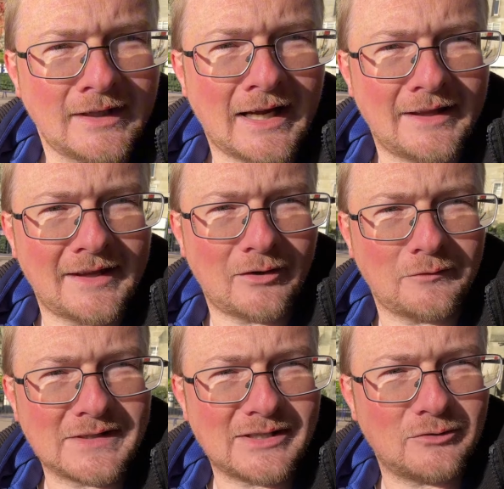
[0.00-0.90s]
and then
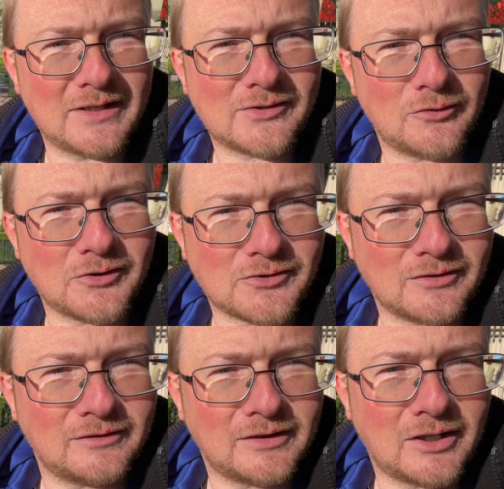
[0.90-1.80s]
obviously all its other
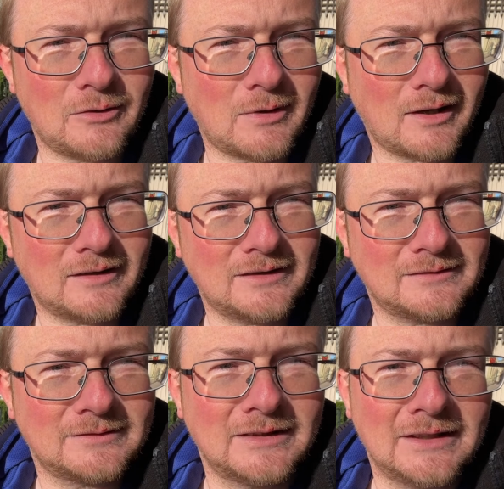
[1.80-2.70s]
queue line.
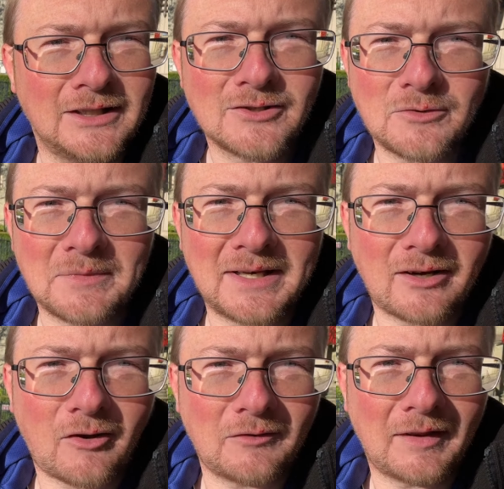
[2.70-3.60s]
Something
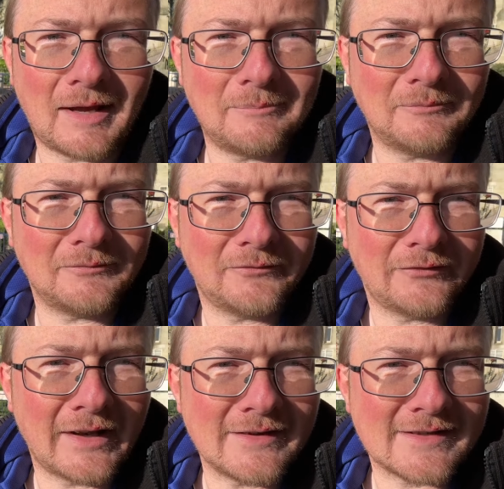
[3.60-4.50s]
along them
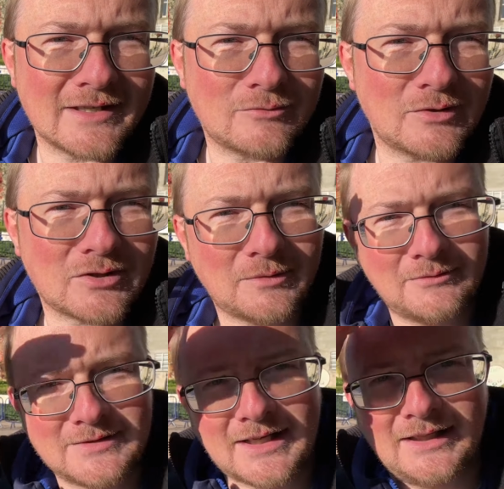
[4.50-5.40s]
fences, which I
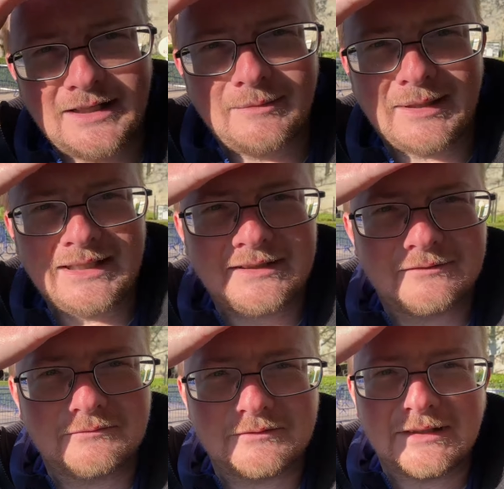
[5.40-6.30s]
won't tell you
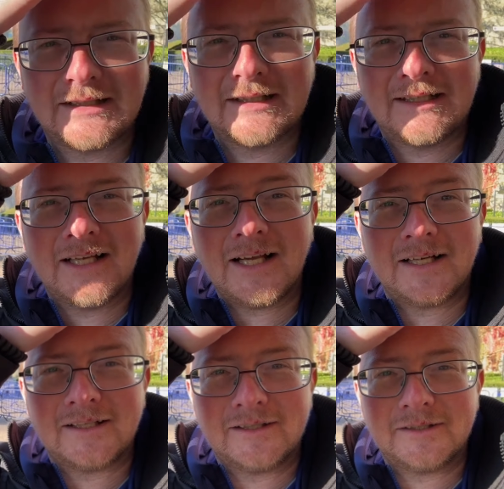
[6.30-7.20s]
about.
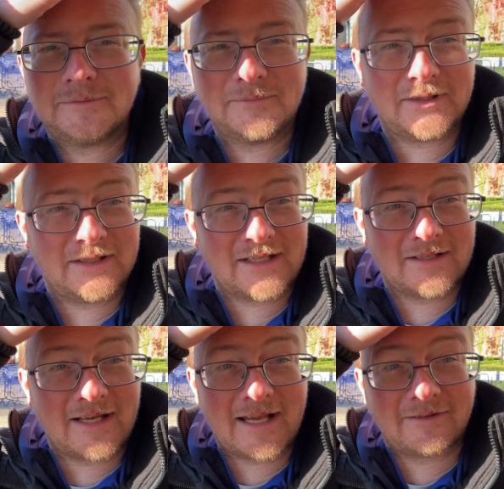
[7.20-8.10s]
Um, and
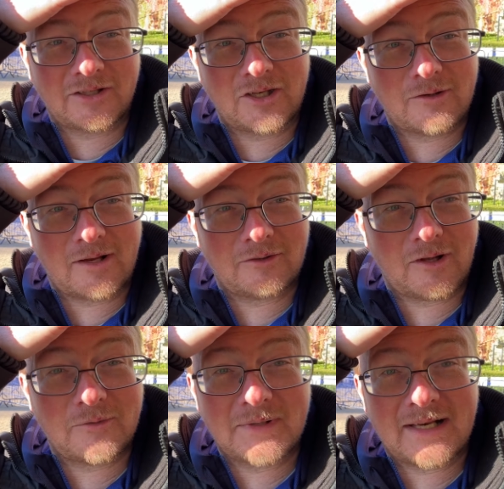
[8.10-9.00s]
then yeah, the queue line will
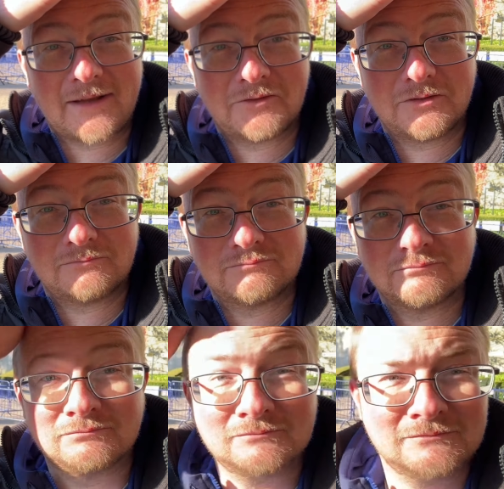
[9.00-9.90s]
open at 11,
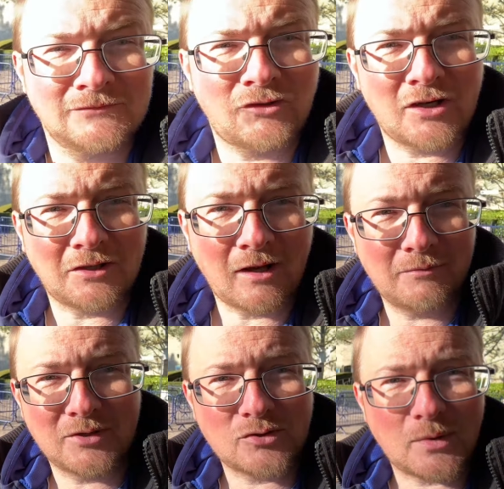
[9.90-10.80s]
ride will
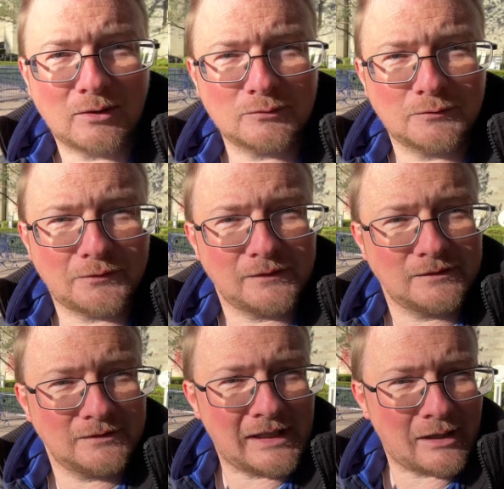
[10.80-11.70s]
open at 12,
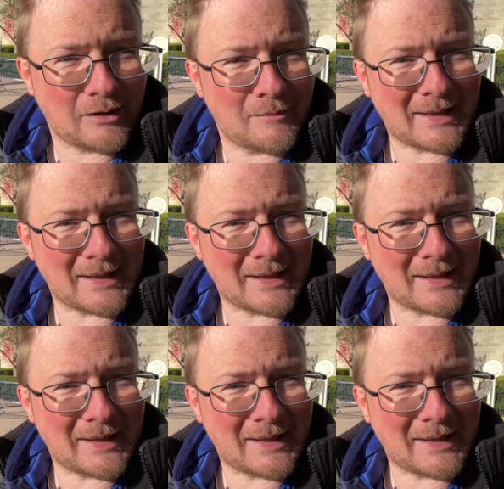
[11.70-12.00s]
and I'll go